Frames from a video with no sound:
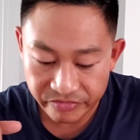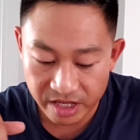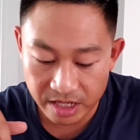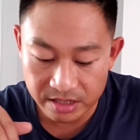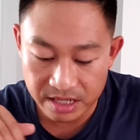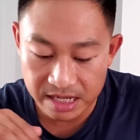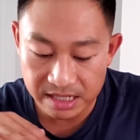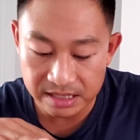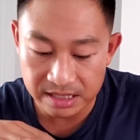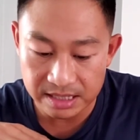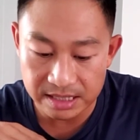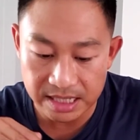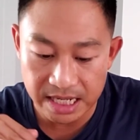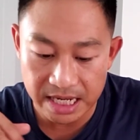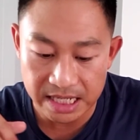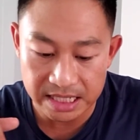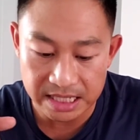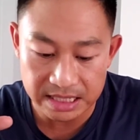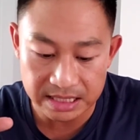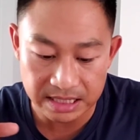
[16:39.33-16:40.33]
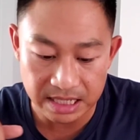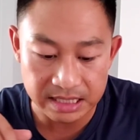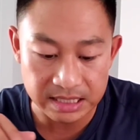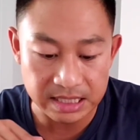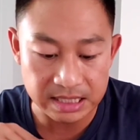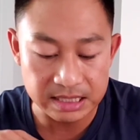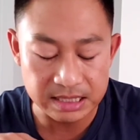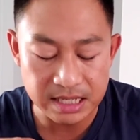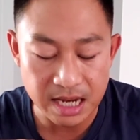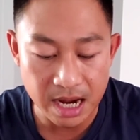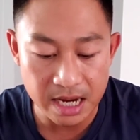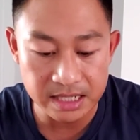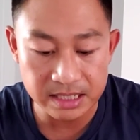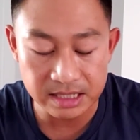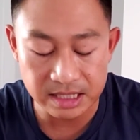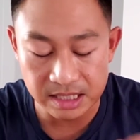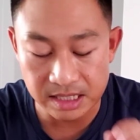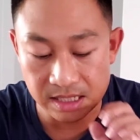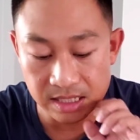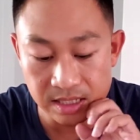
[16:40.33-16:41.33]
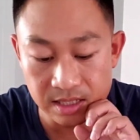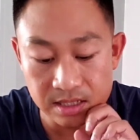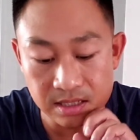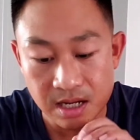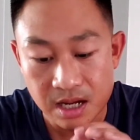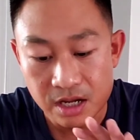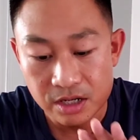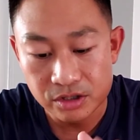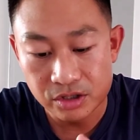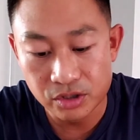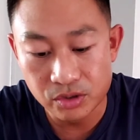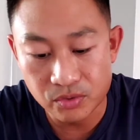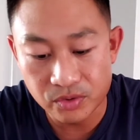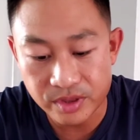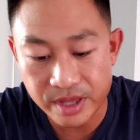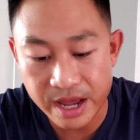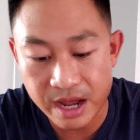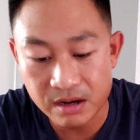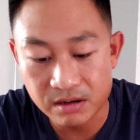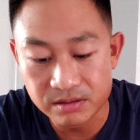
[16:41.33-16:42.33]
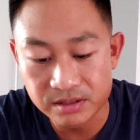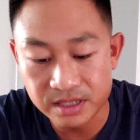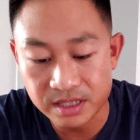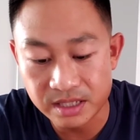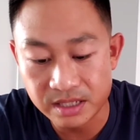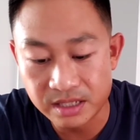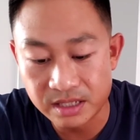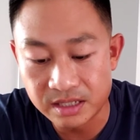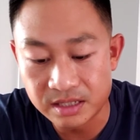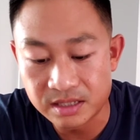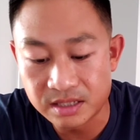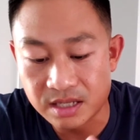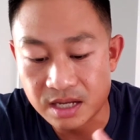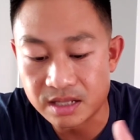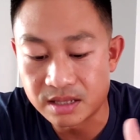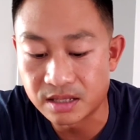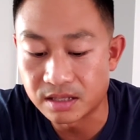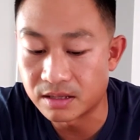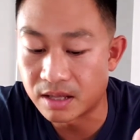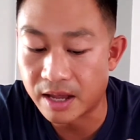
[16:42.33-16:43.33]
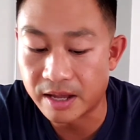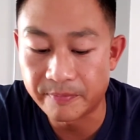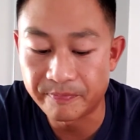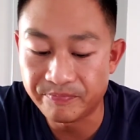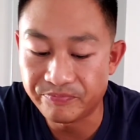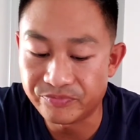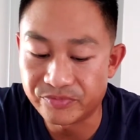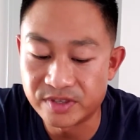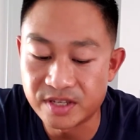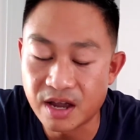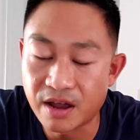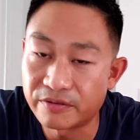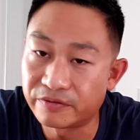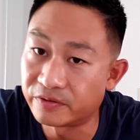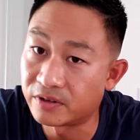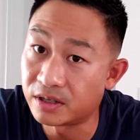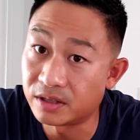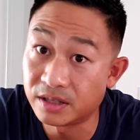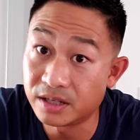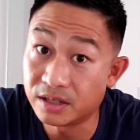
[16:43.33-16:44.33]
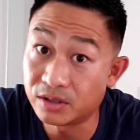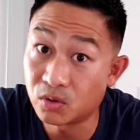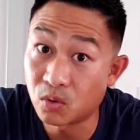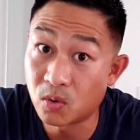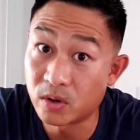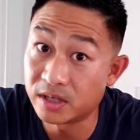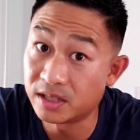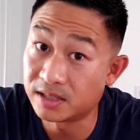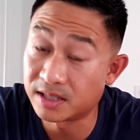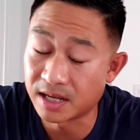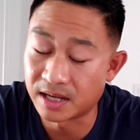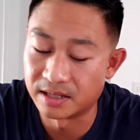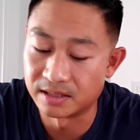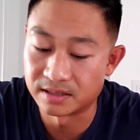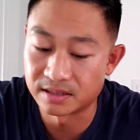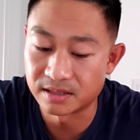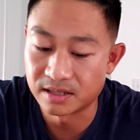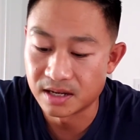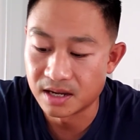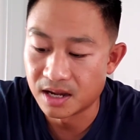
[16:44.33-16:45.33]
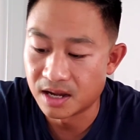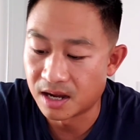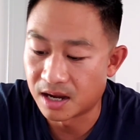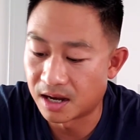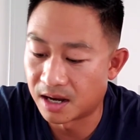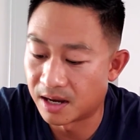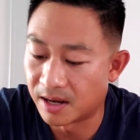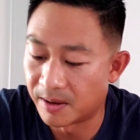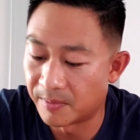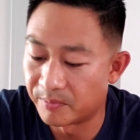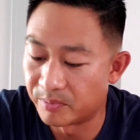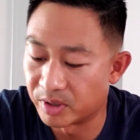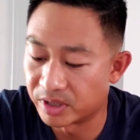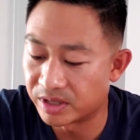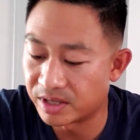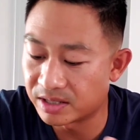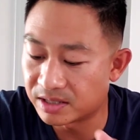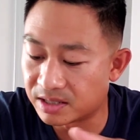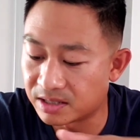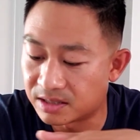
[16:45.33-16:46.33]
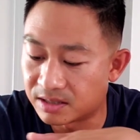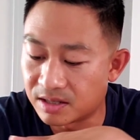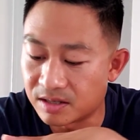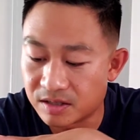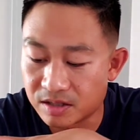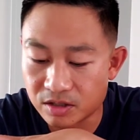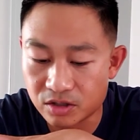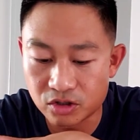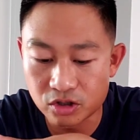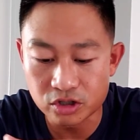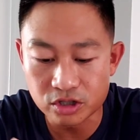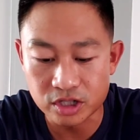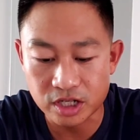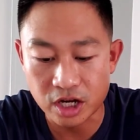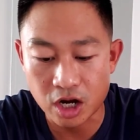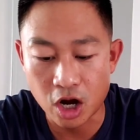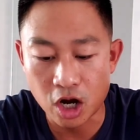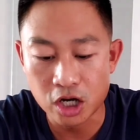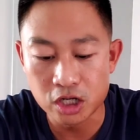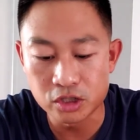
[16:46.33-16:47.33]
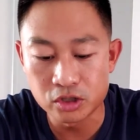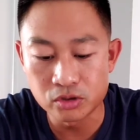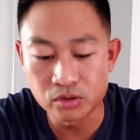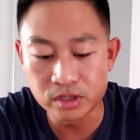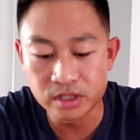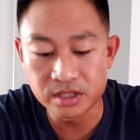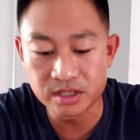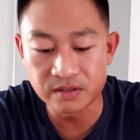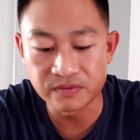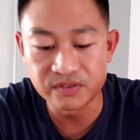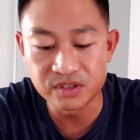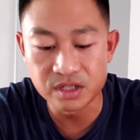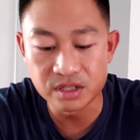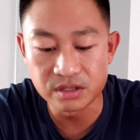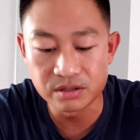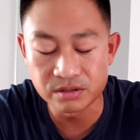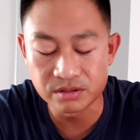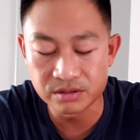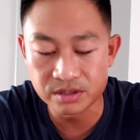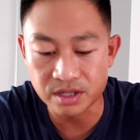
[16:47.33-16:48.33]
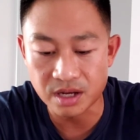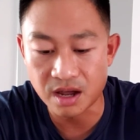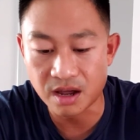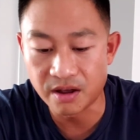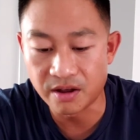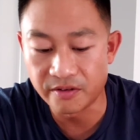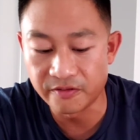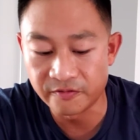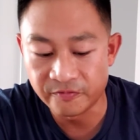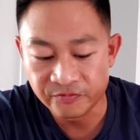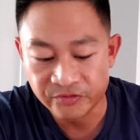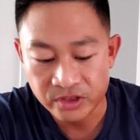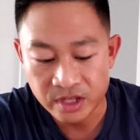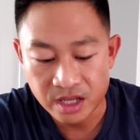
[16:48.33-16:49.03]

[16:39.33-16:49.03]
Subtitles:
1980s, 1990s, 2000s, and then like definitely 2010s. But this is just like hundreds of years of